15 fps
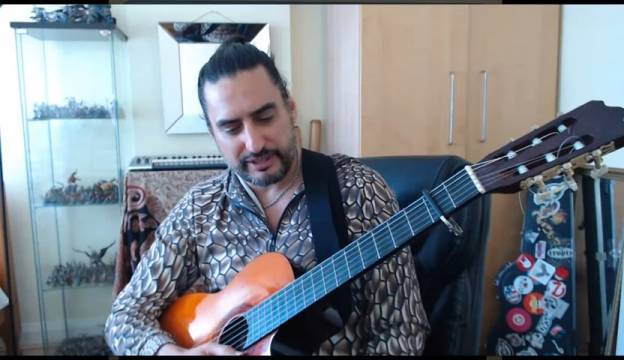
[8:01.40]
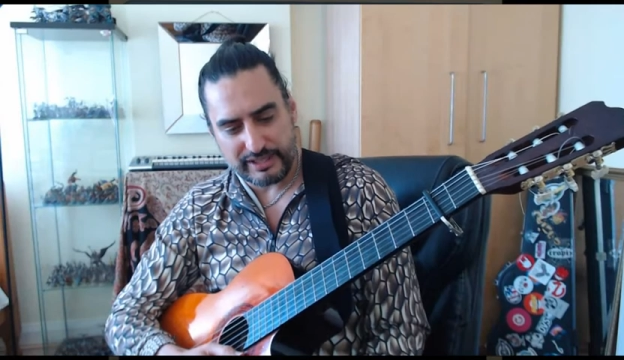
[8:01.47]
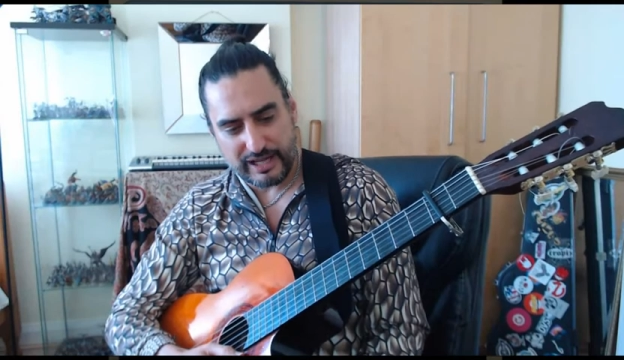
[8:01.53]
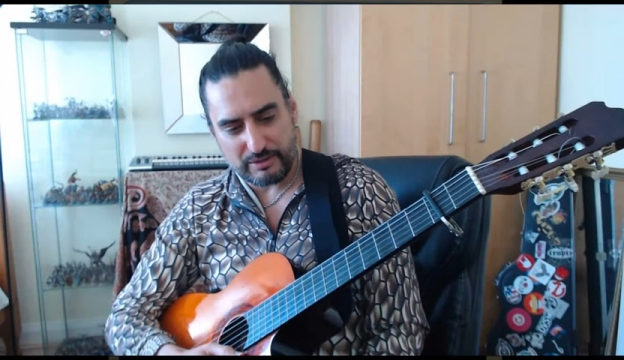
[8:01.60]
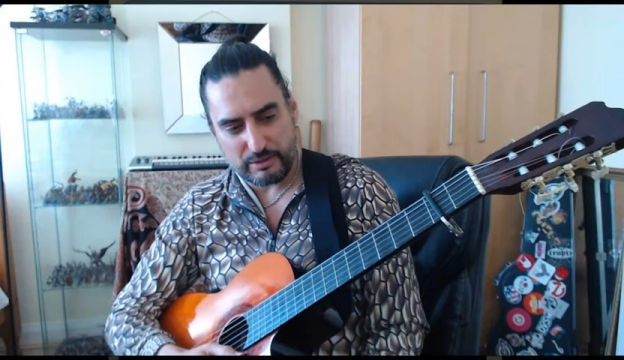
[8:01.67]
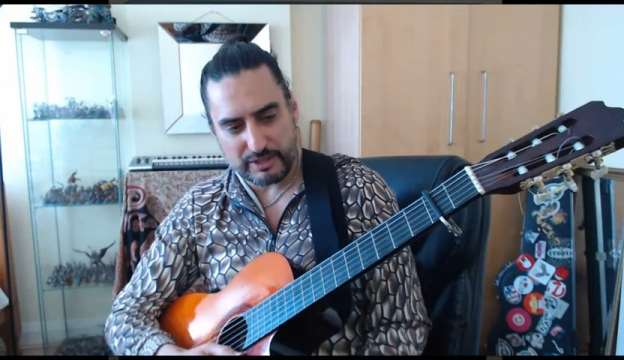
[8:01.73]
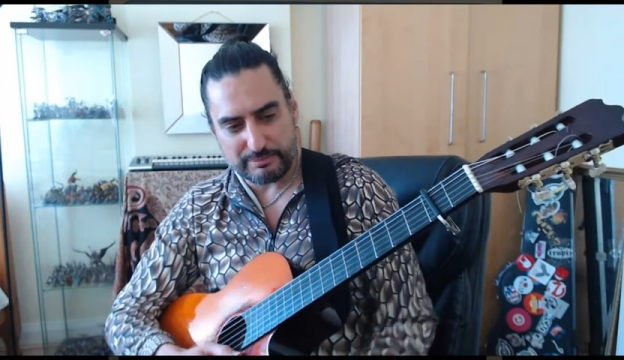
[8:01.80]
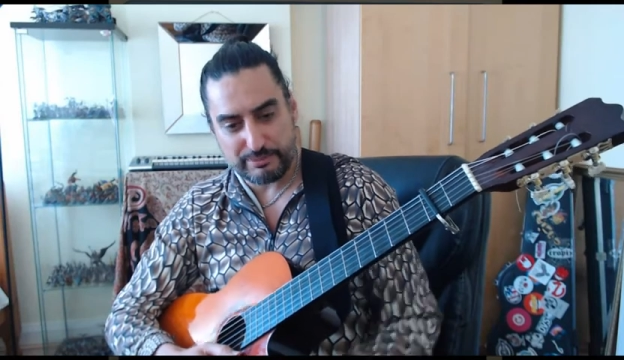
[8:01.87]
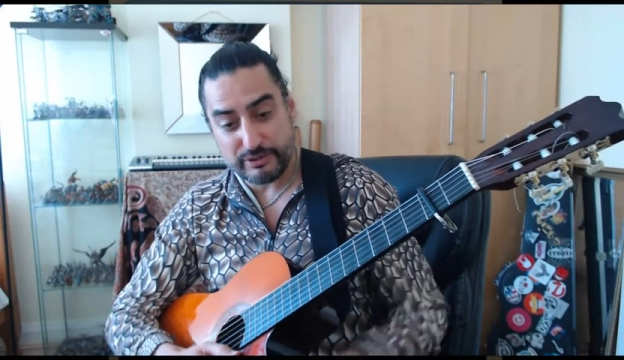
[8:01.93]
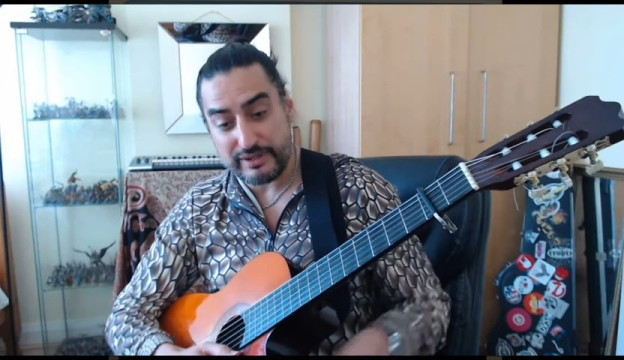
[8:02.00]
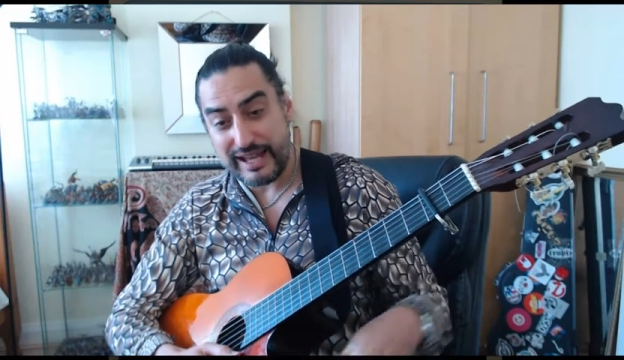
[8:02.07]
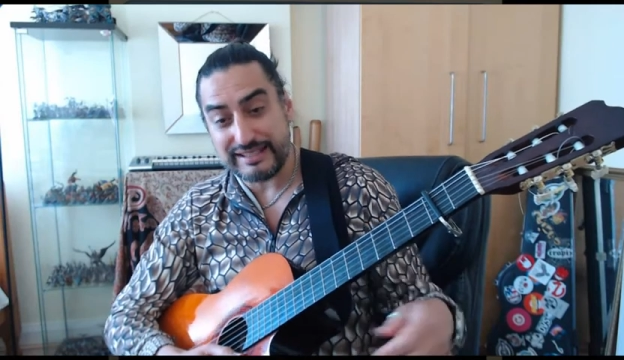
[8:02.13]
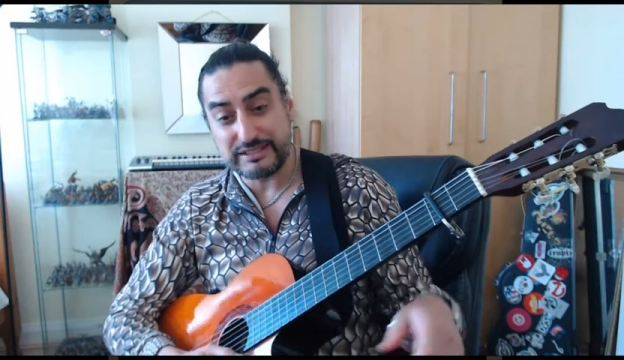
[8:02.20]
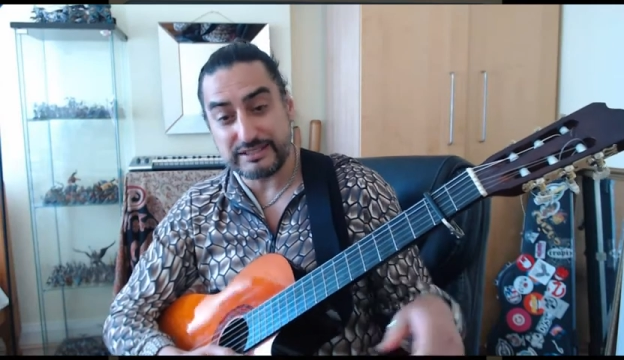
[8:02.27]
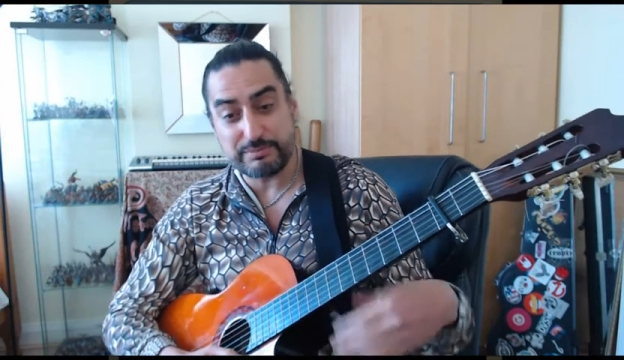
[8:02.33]
and I want to put
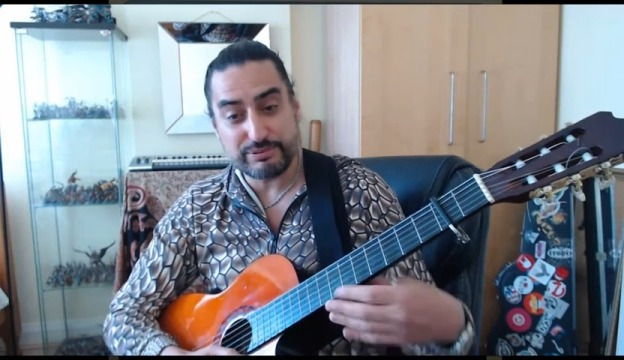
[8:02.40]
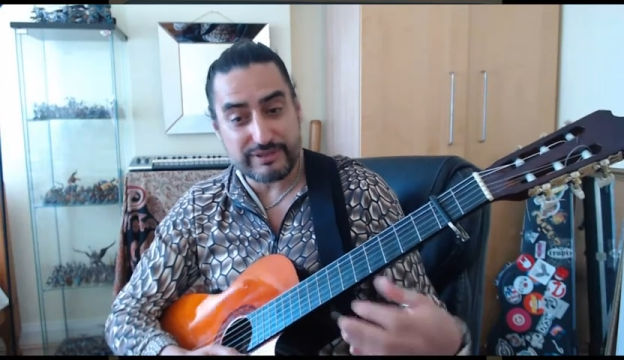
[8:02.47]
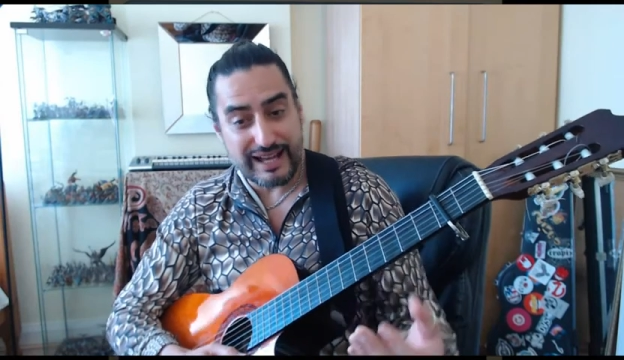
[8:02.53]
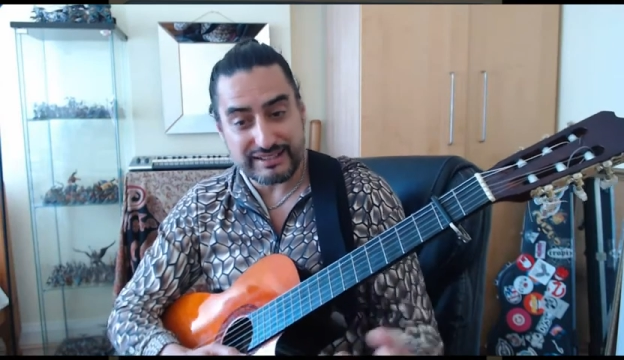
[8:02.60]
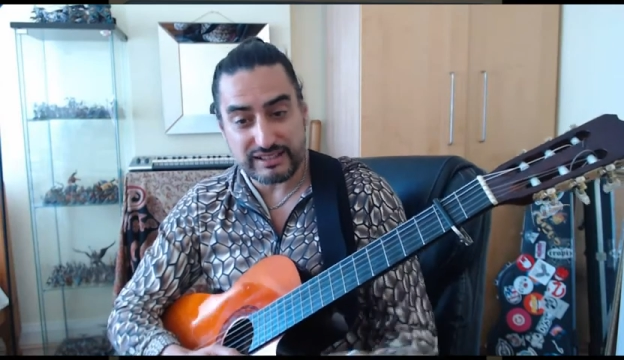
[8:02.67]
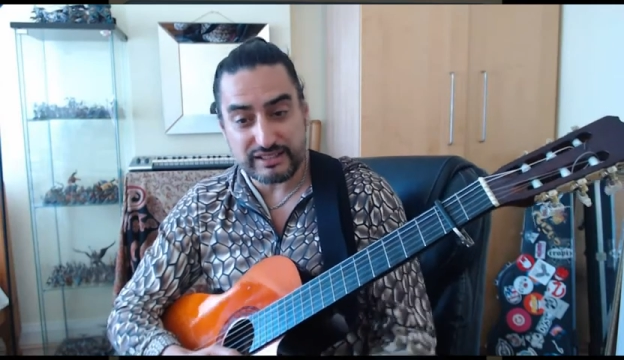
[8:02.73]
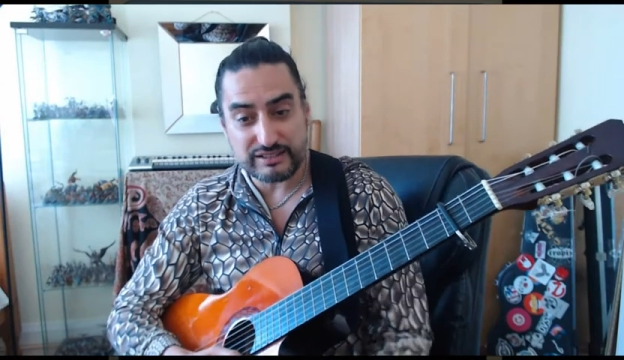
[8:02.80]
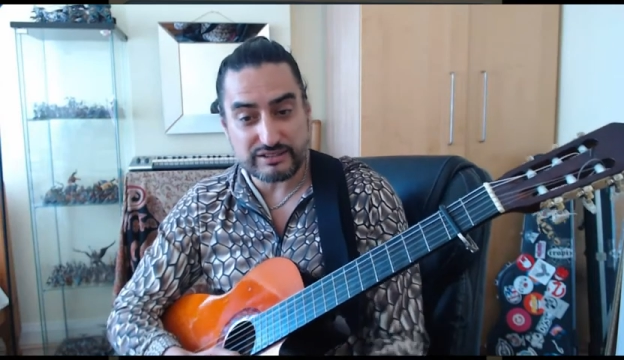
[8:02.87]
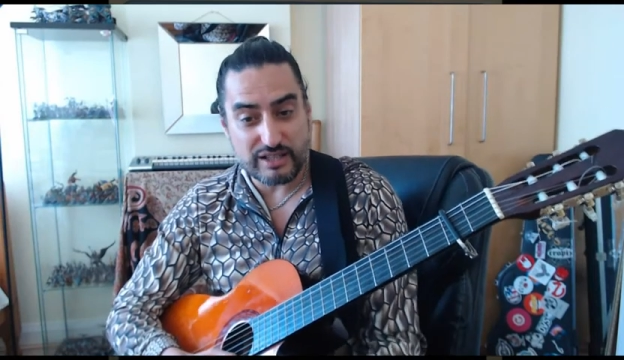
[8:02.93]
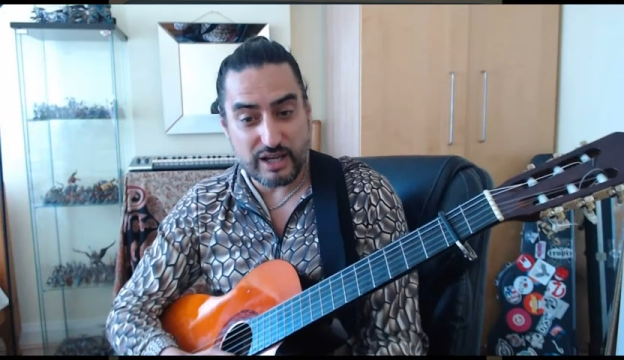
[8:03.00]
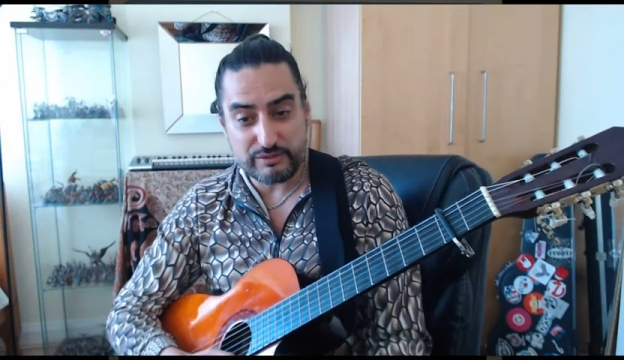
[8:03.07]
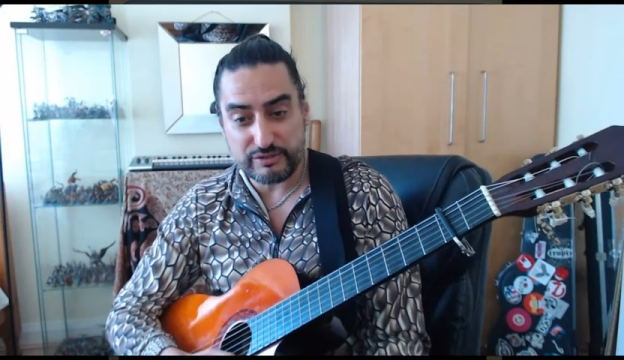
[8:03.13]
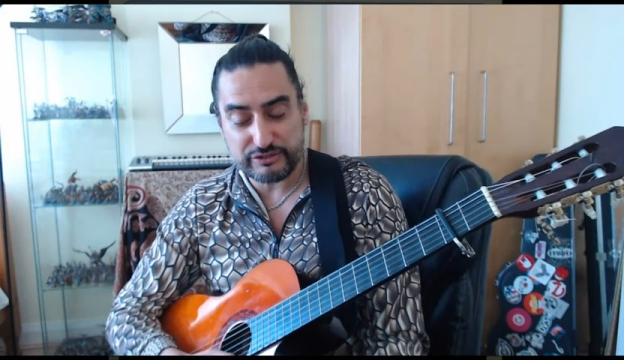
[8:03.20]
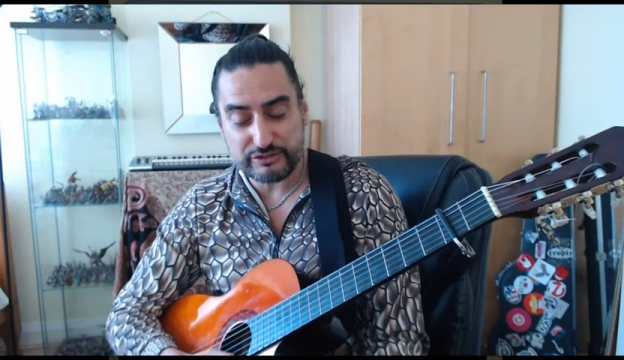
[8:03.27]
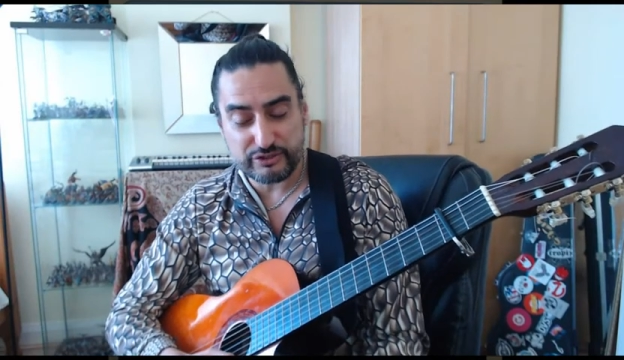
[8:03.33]
that into practice
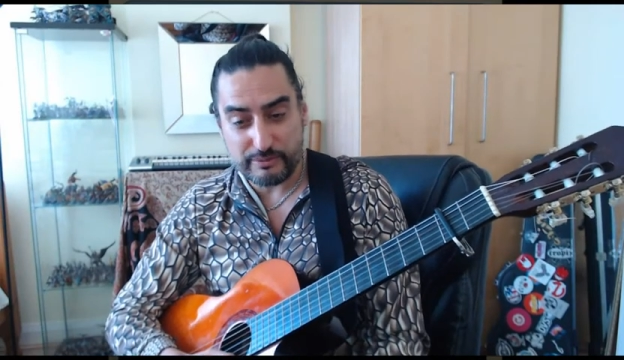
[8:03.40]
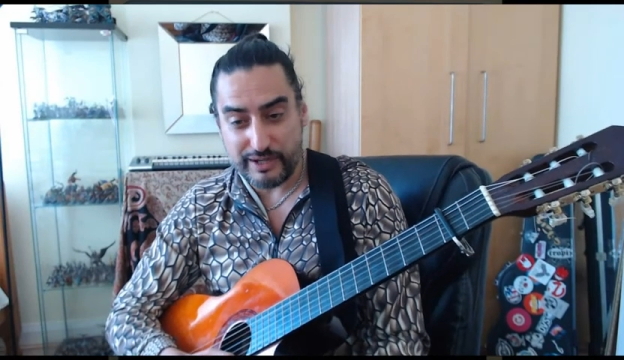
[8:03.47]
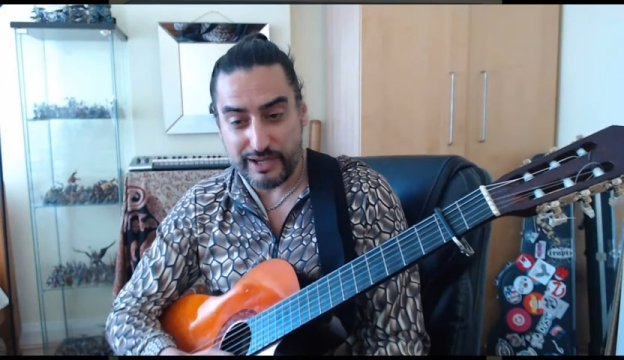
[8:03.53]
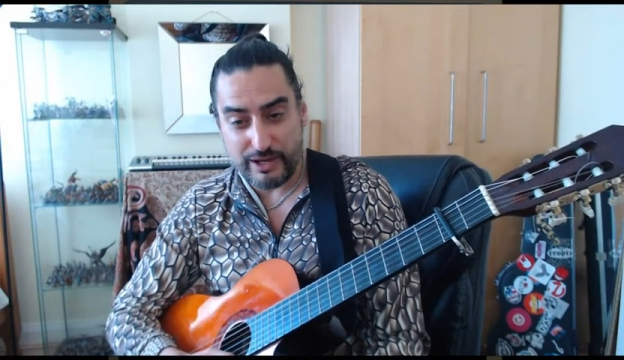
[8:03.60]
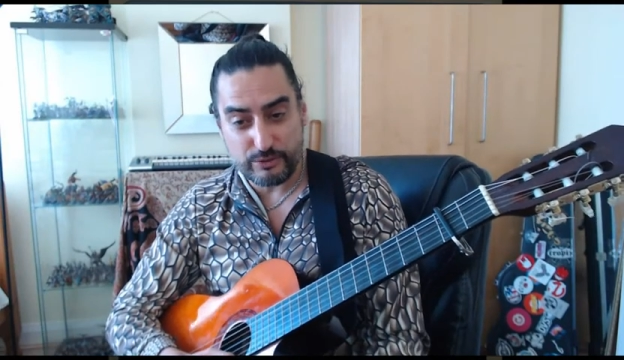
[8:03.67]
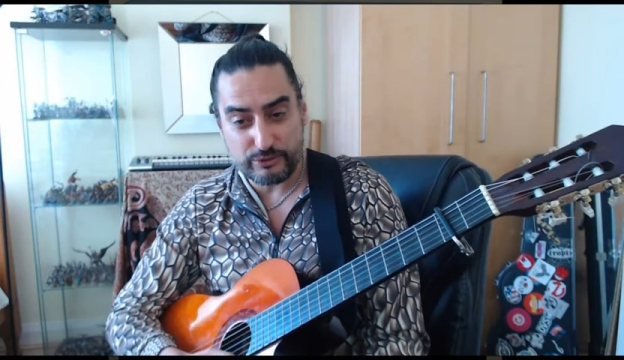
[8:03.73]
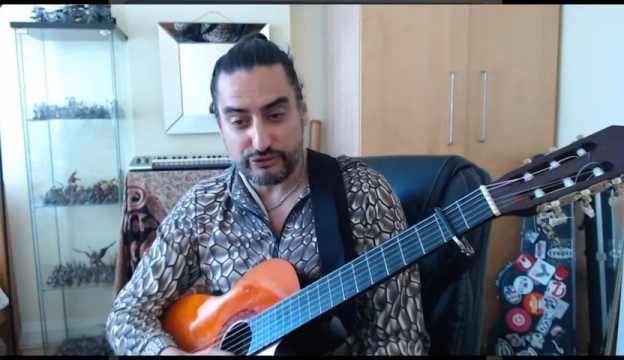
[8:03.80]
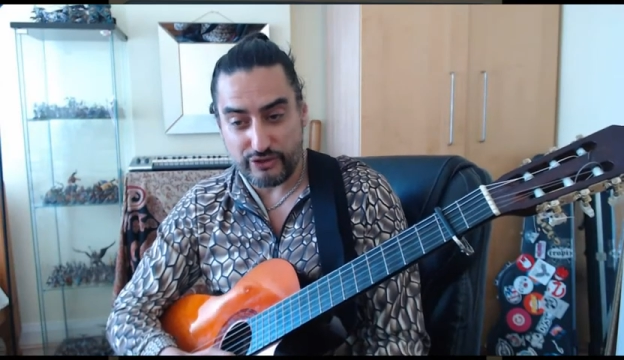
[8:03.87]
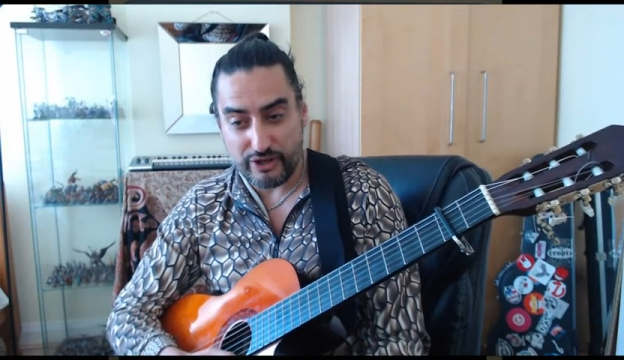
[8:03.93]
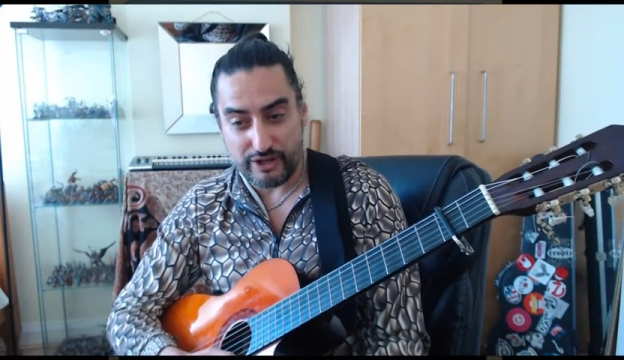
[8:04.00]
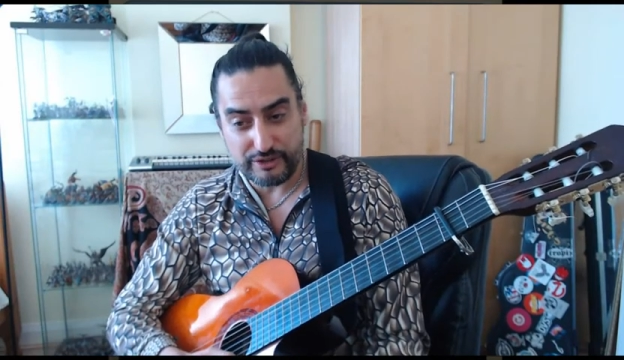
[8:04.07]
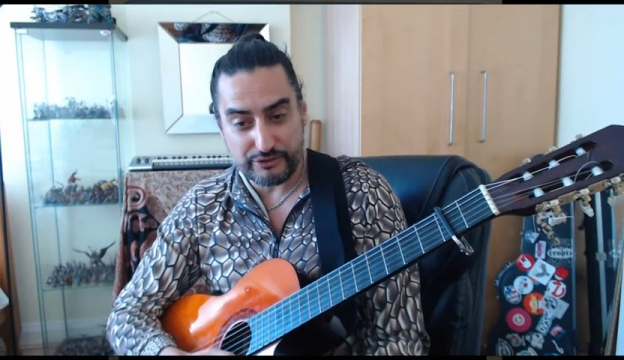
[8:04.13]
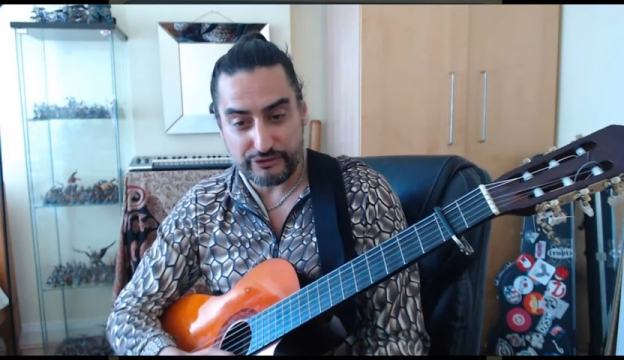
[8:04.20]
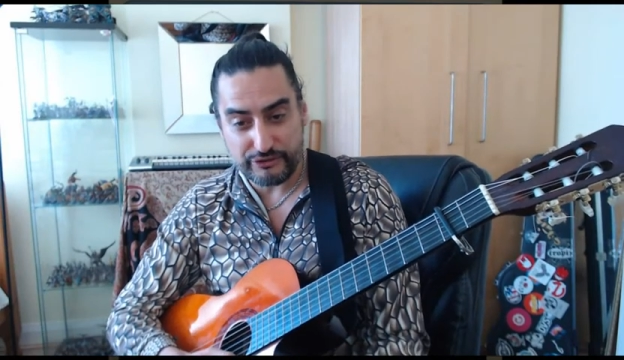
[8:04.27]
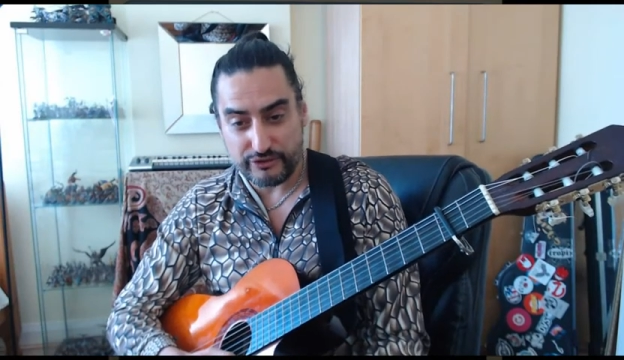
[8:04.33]
over some of my old songs.